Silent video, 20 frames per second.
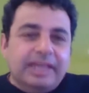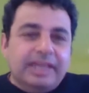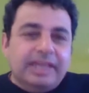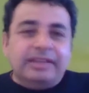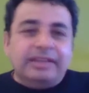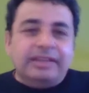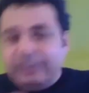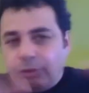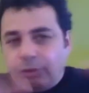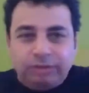
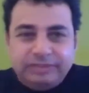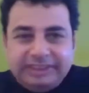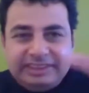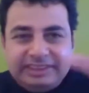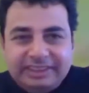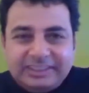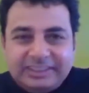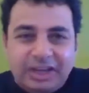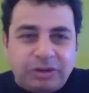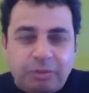then all of these
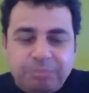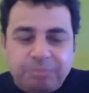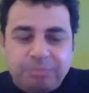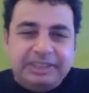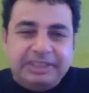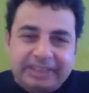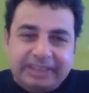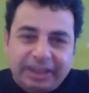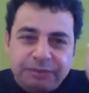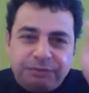things are
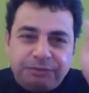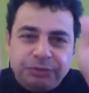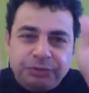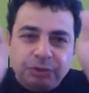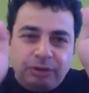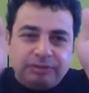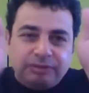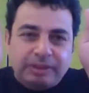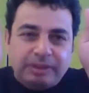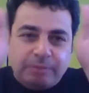competing, and a
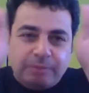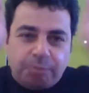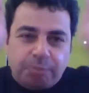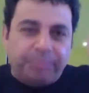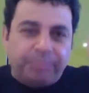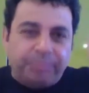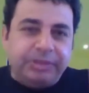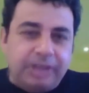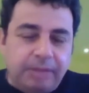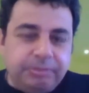few of them are
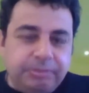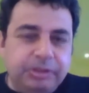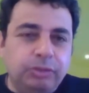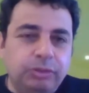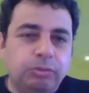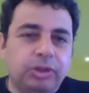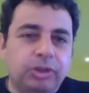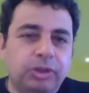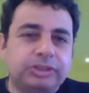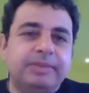popping up in
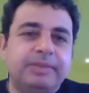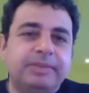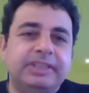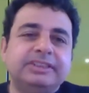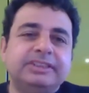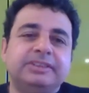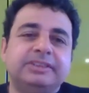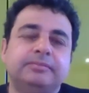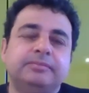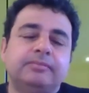the
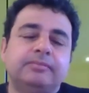workspace.